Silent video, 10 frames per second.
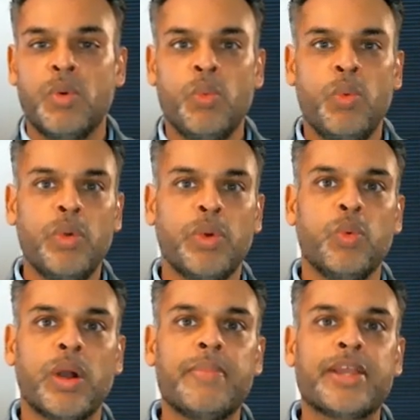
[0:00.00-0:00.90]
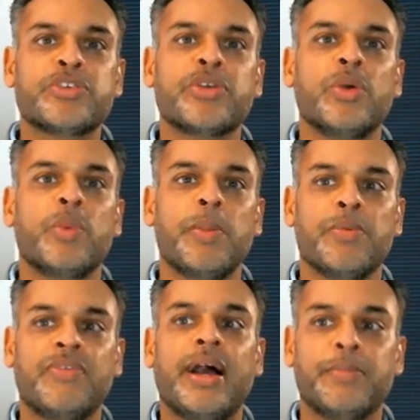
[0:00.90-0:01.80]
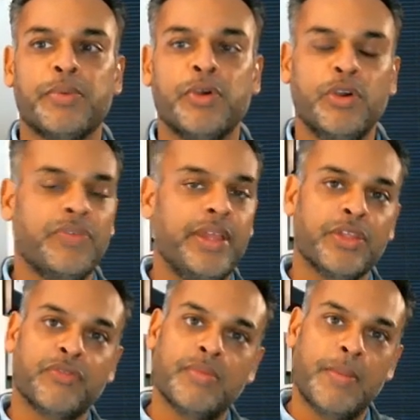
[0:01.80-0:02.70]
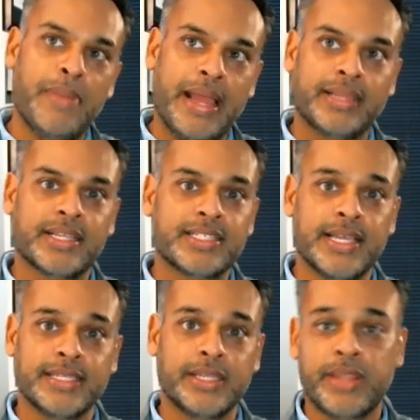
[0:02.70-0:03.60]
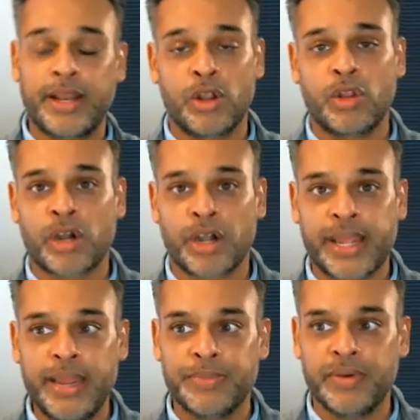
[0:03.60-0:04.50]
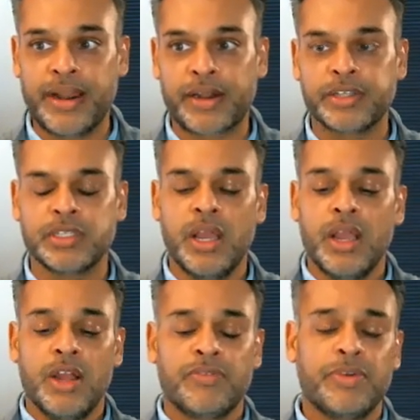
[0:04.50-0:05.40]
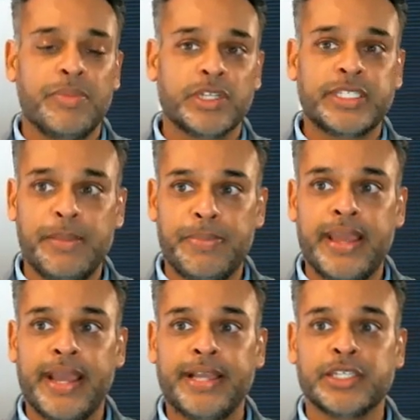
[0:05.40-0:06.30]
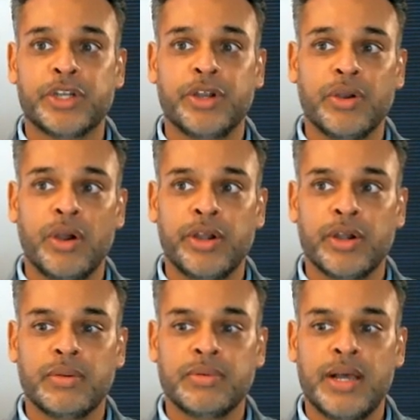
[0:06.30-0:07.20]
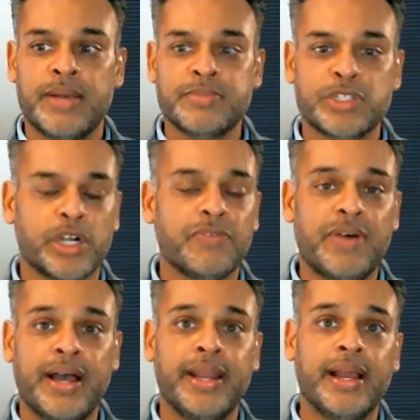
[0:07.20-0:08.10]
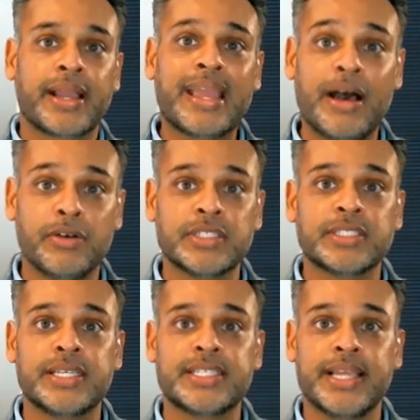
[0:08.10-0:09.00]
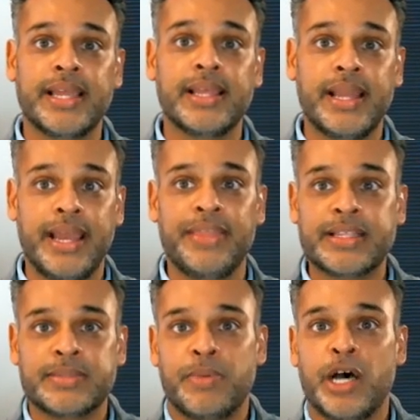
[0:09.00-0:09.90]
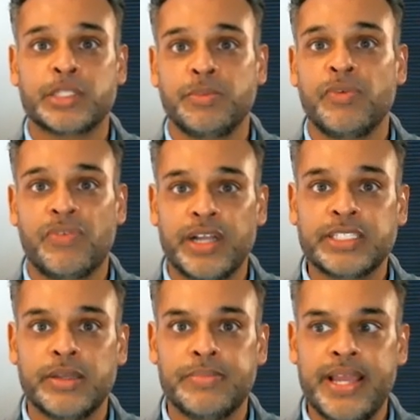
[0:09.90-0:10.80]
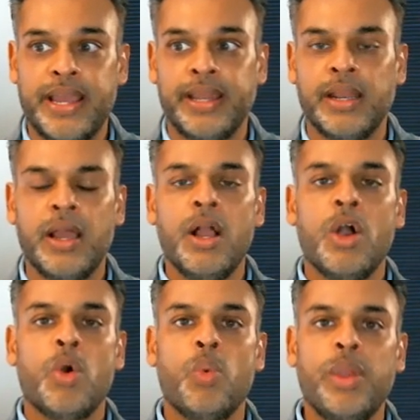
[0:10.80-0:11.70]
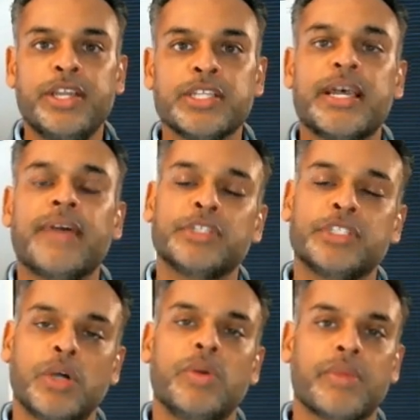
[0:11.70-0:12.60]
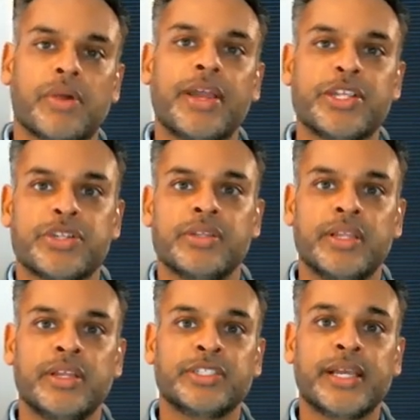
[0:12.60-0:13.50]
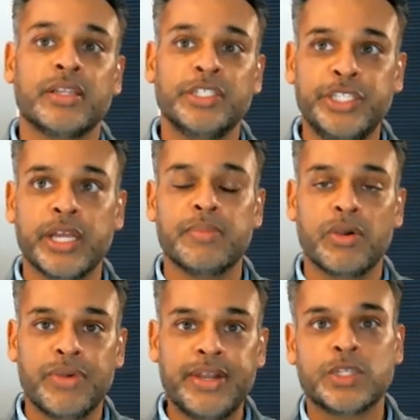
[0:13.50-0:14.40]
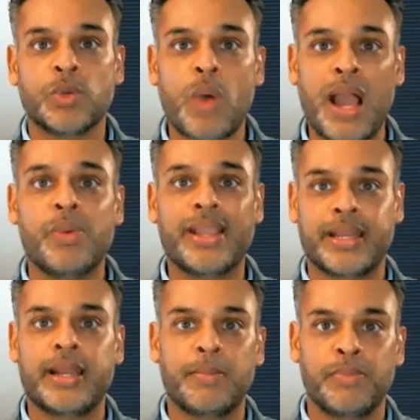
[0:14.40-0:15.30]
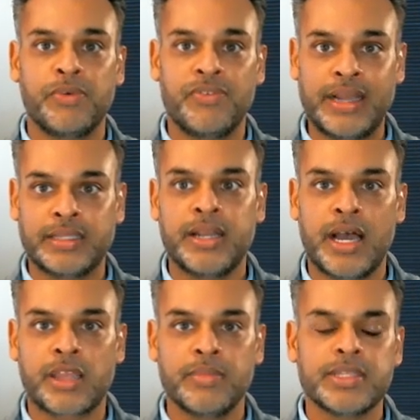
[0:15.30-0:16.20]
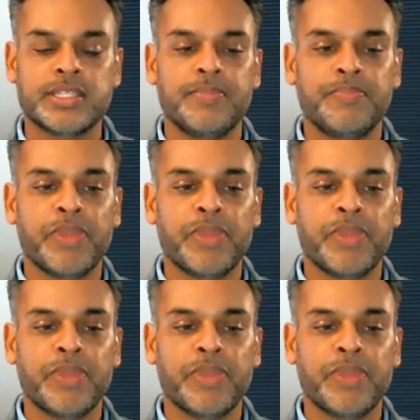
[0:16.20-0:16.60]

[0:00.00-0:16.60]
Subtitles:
We would want to make sure that we provide proof either from a bank that says that they no longer keep the records, from your CPAs or your certified accountants that say that, hey, that's impossible for us to obtain. We just have to show immigration there's a legitimate reason why we cannot provide the documents.